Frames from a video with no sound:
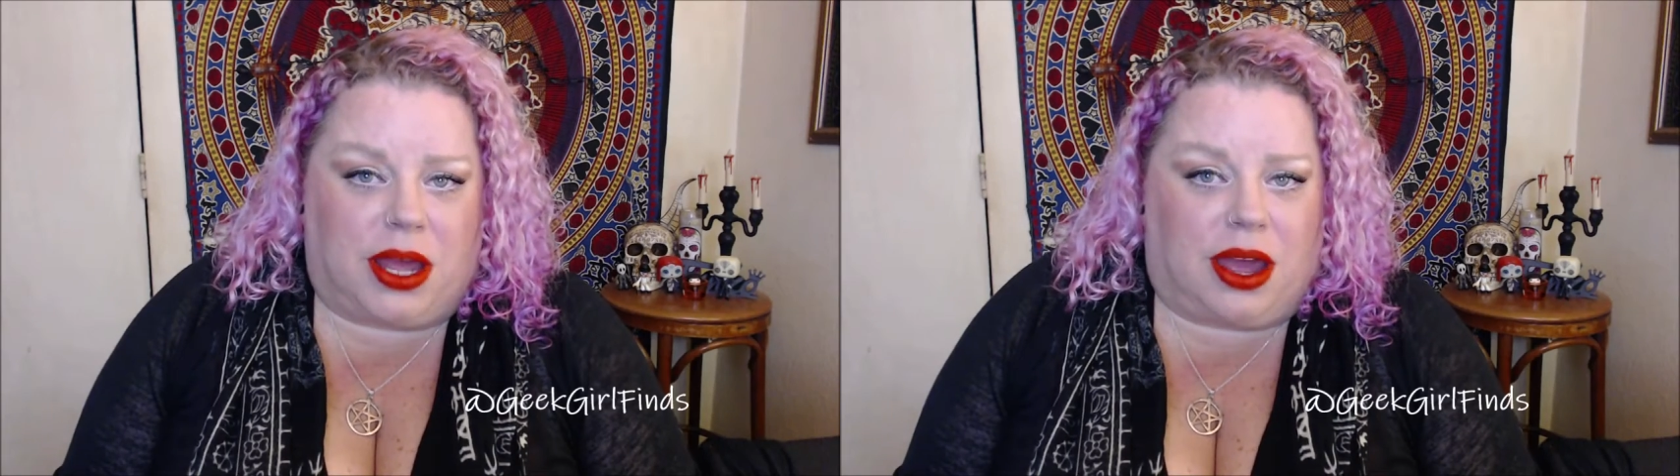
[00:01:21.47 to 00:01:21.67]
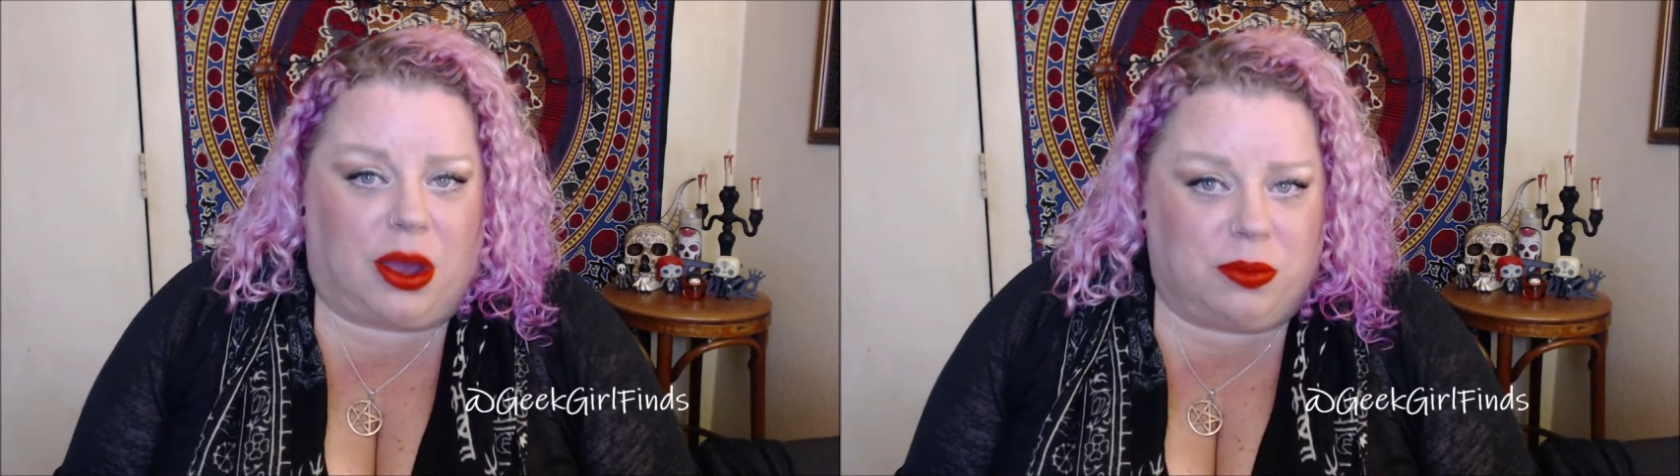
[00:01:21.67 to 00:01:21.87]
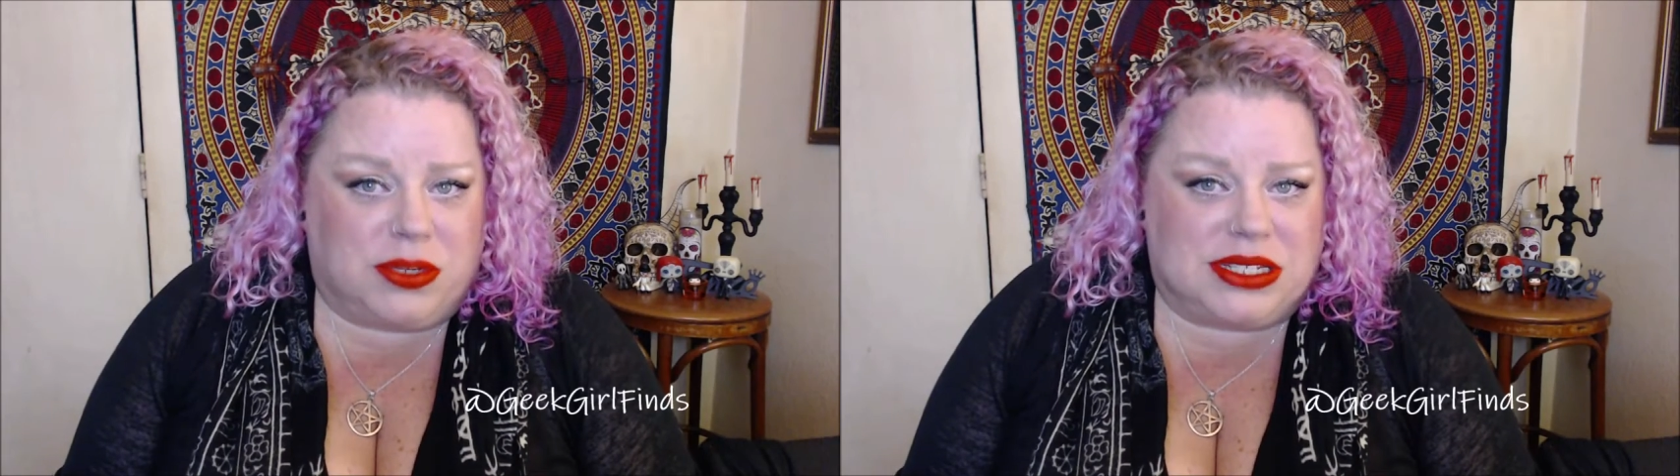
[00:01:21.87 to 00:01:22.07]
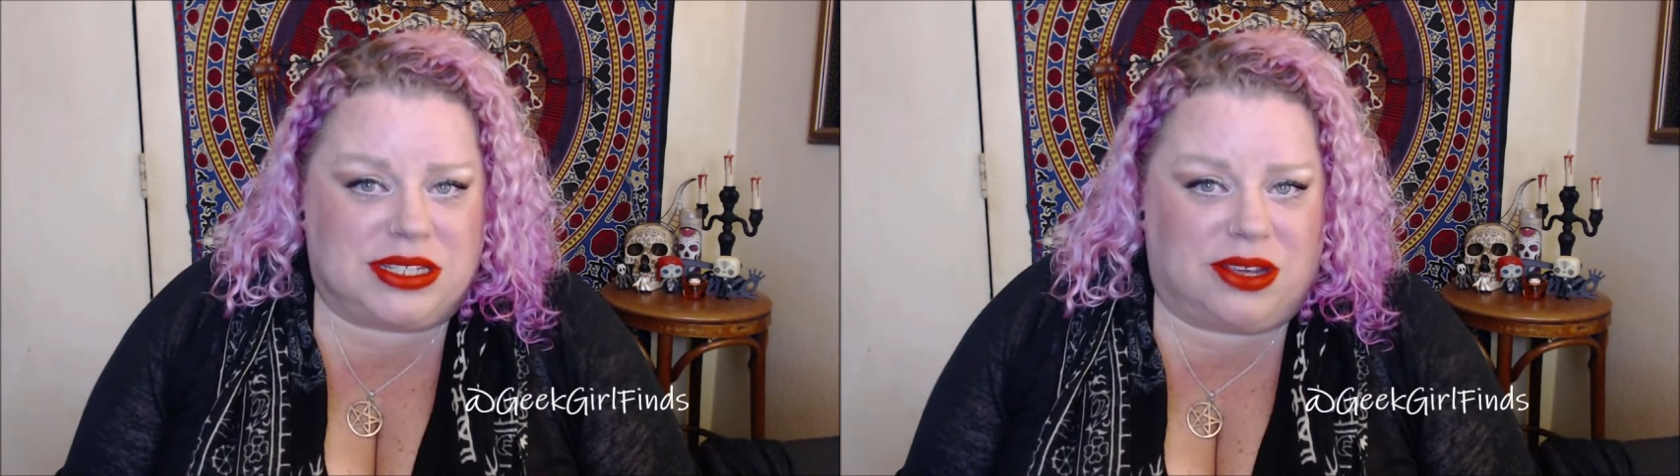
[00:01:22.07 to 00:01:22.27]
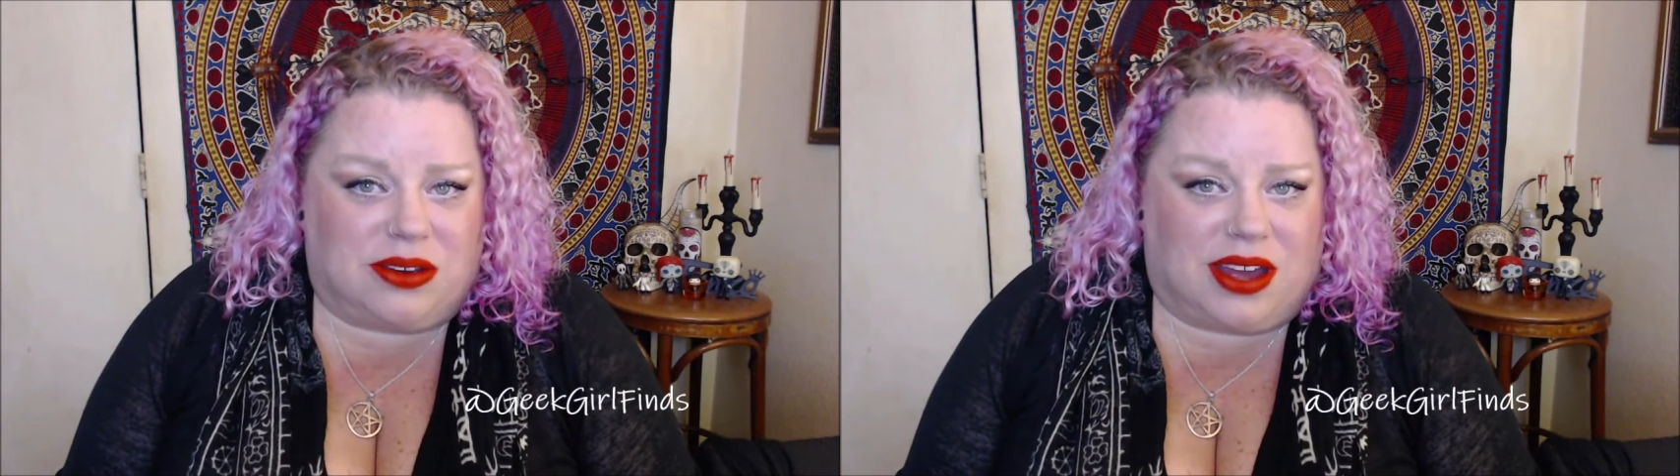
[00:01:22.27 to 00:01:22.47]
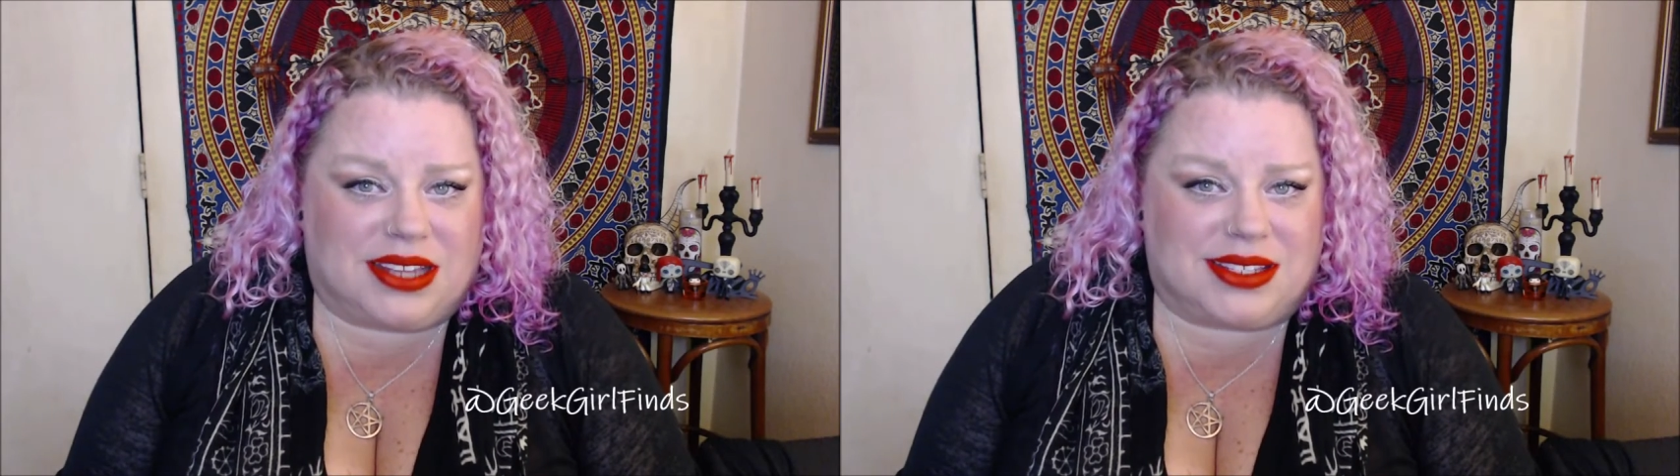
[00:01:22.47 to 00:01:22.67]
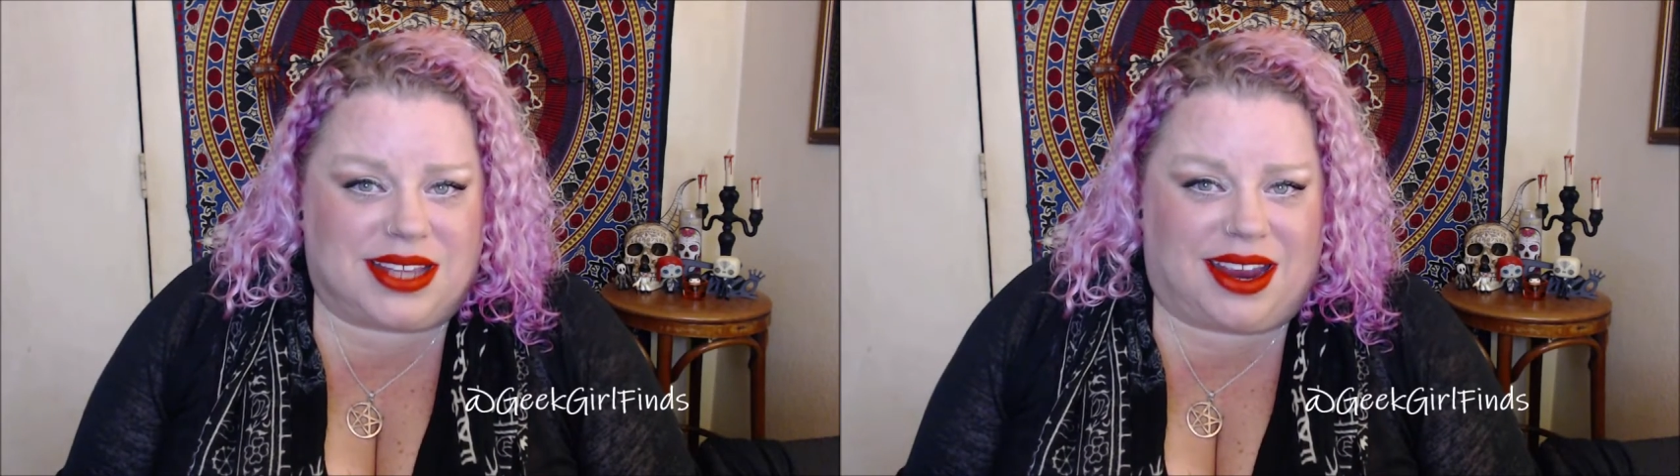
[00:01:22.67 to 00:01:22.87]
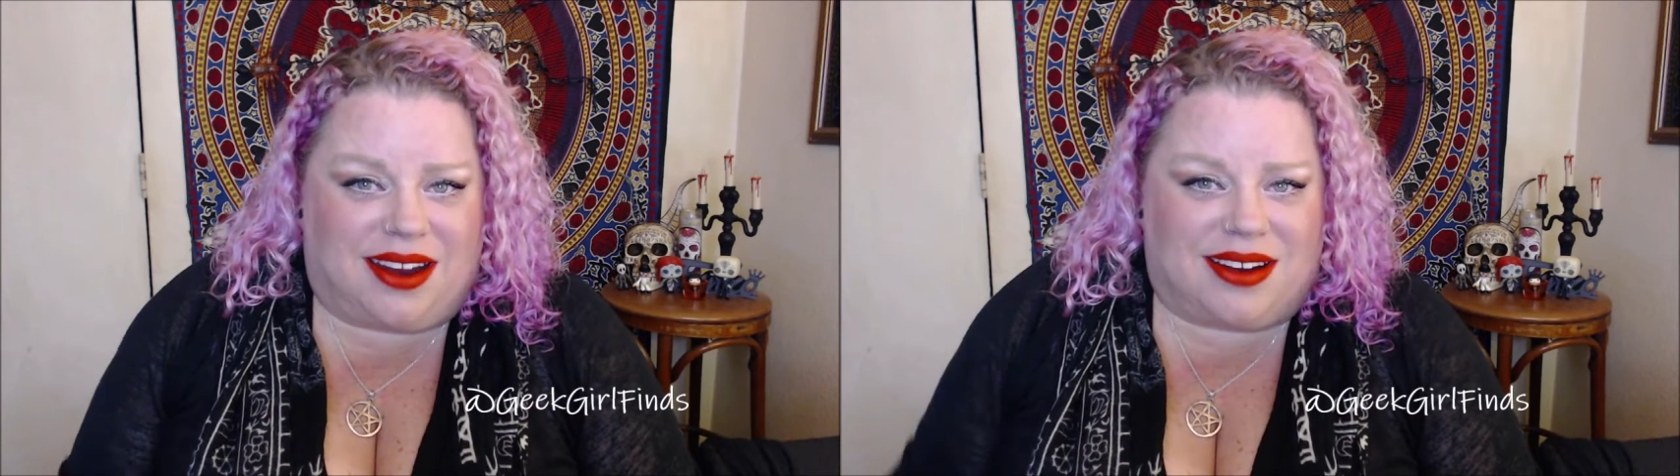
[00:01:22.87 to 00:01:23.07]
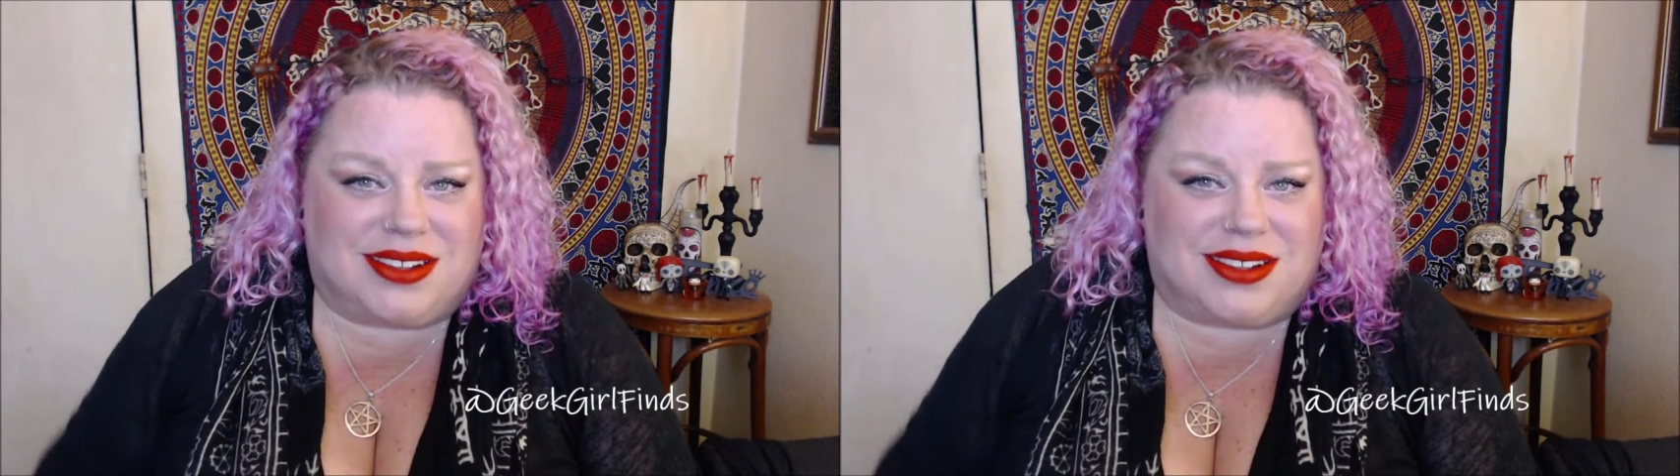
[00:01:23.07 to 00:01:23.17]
hope to see you guys there.